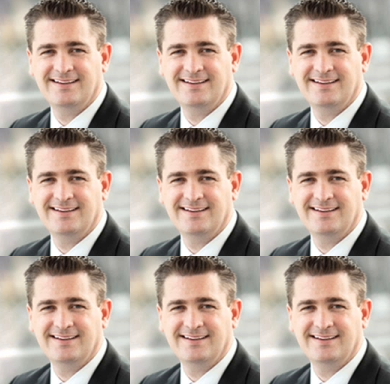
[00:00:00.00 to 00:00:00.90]

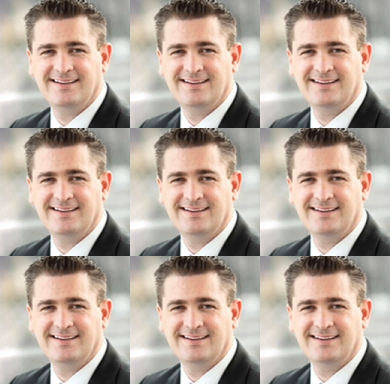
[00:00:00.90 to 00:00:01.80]

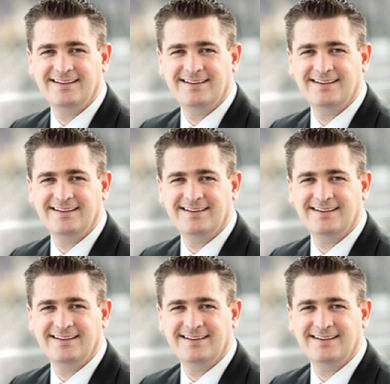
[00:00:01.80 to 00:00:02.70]

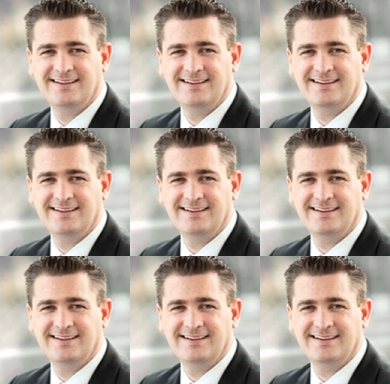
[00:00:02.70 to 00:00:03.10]
This is a still picture; no speech is visible.